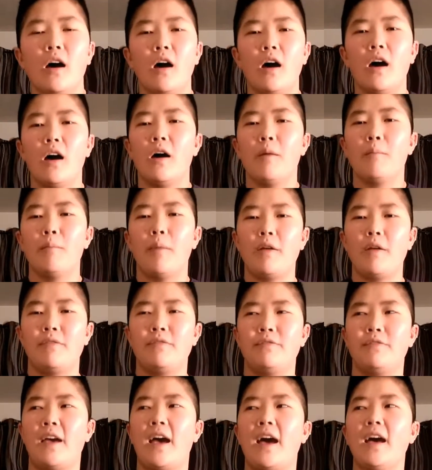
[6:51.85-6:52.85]
My
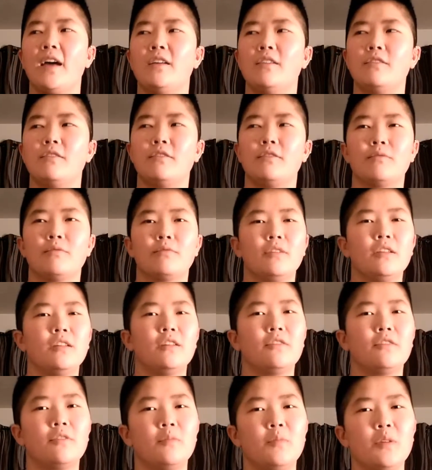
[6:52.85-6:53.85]
fat is
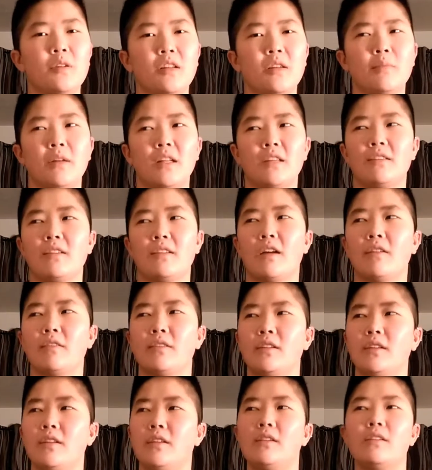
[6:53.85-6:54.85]
redistributing, but it's not
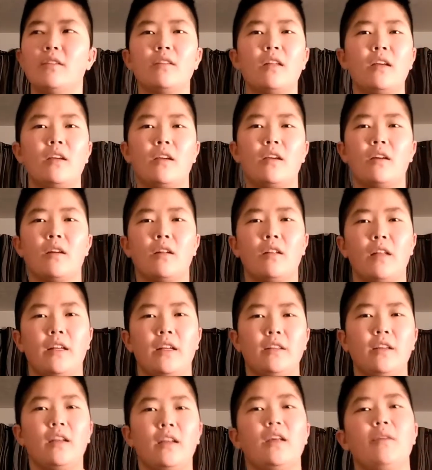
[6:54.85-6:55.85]
really
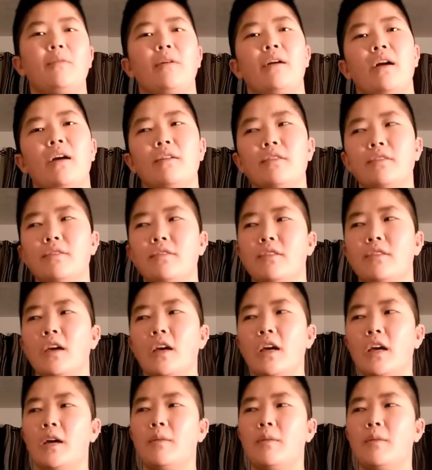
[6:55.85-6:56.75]
collecting anywhere else.